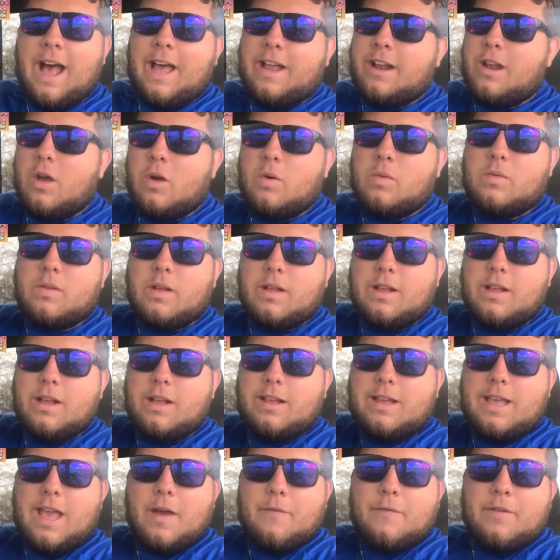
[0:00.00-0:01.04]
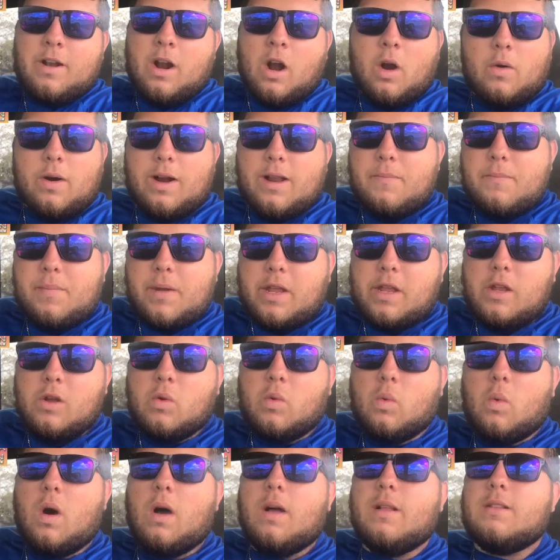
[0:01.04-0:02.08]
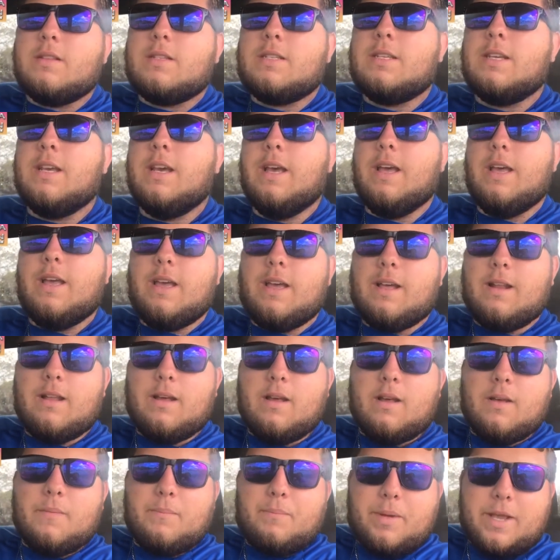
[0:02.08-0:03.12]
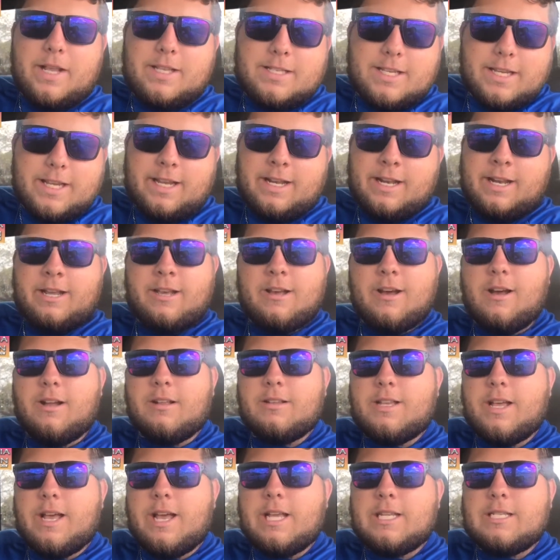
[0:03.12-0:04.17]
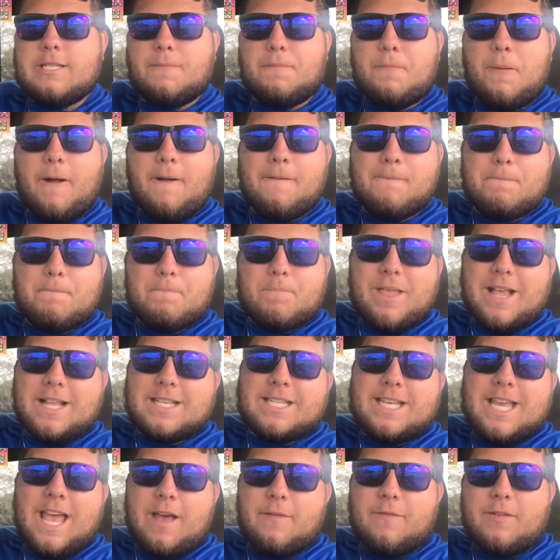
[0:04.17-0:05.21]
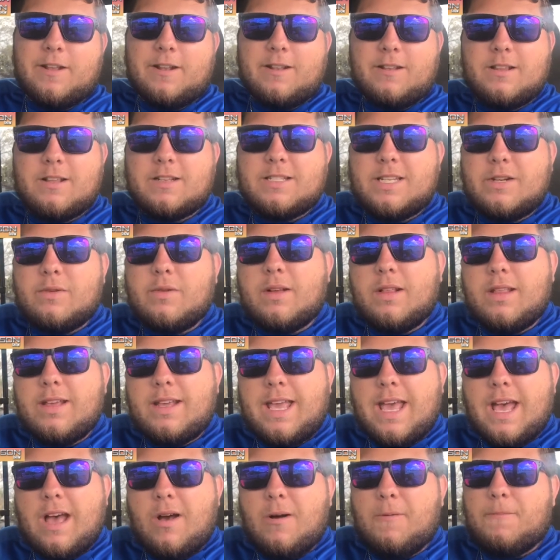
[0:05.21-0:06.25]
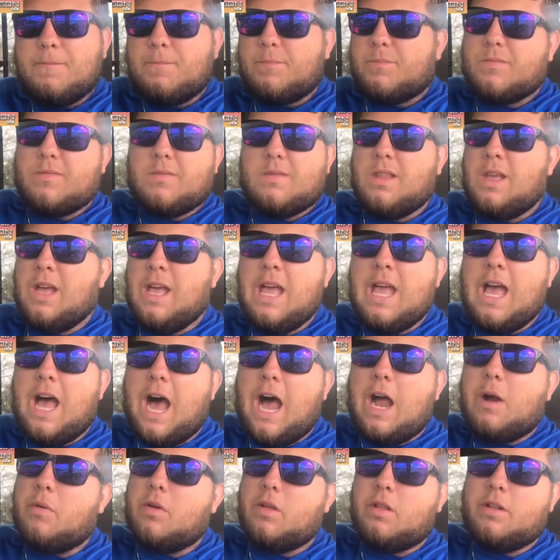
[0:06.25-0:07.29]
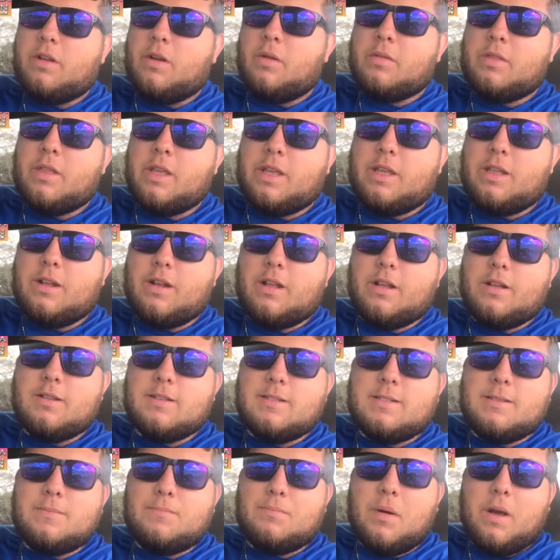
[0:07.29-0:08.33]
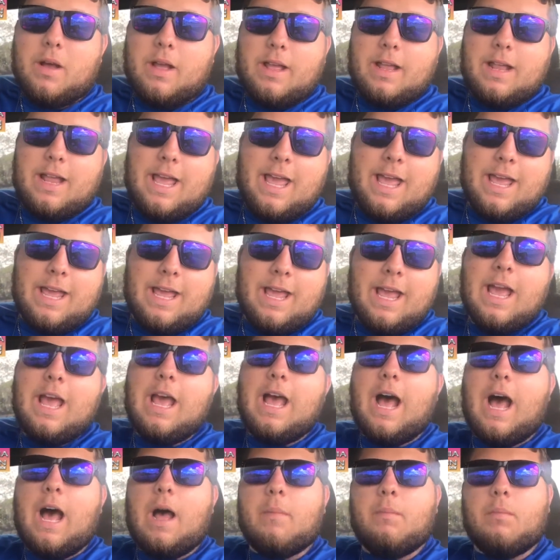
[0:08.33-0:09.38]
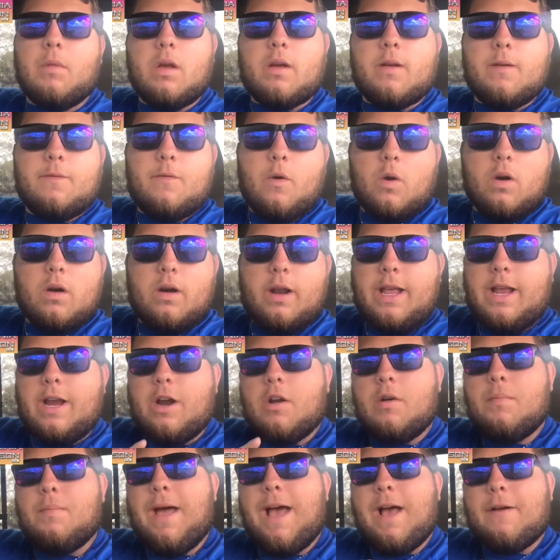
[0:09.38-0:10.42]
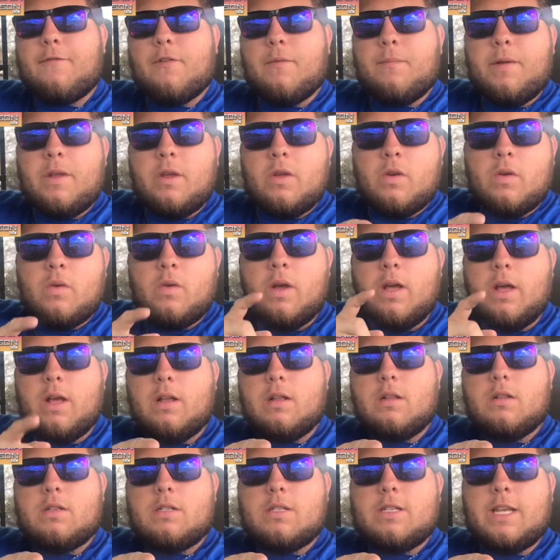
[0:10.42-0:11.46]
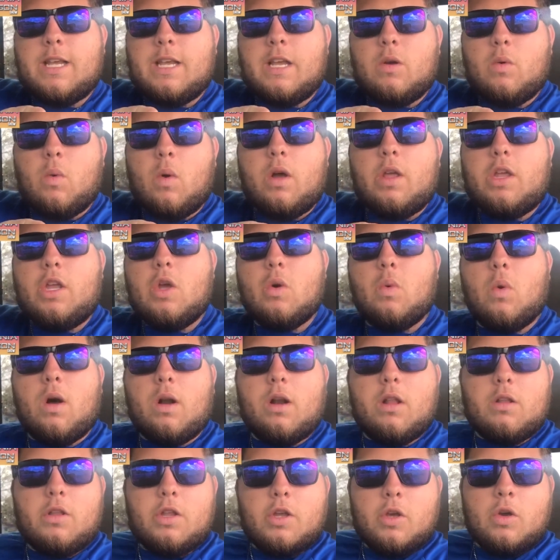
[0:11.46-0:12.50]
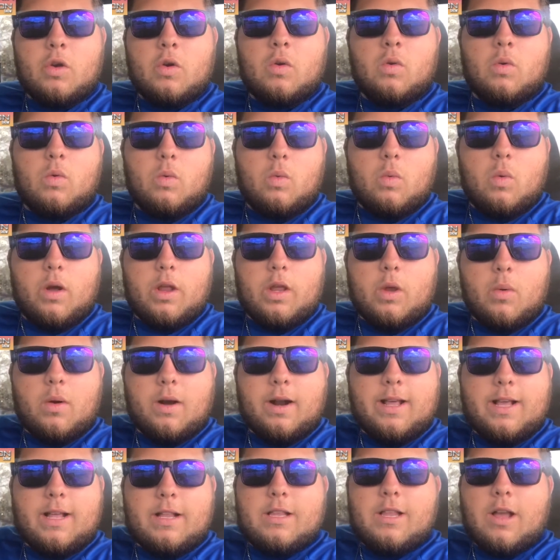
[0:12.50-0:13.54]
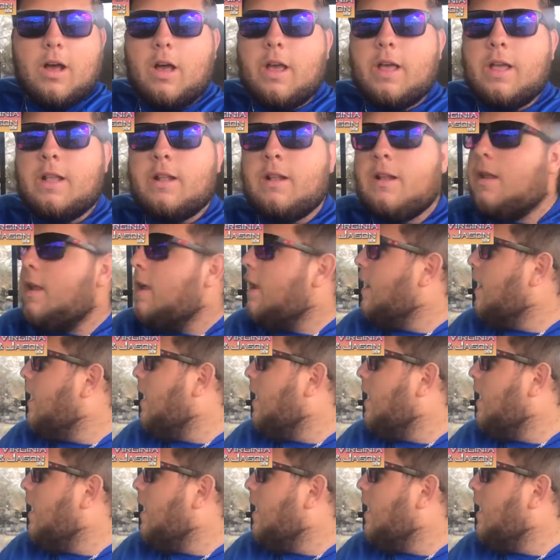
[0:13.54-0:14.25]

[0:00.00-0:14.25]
I know Kevin already beat you once in a pizza eating contest, but that's Kevin. Does he really count? I really don't think he does. But hey, I'm looking forward to hearing back from you, seeing what you want to do, what you want to get done.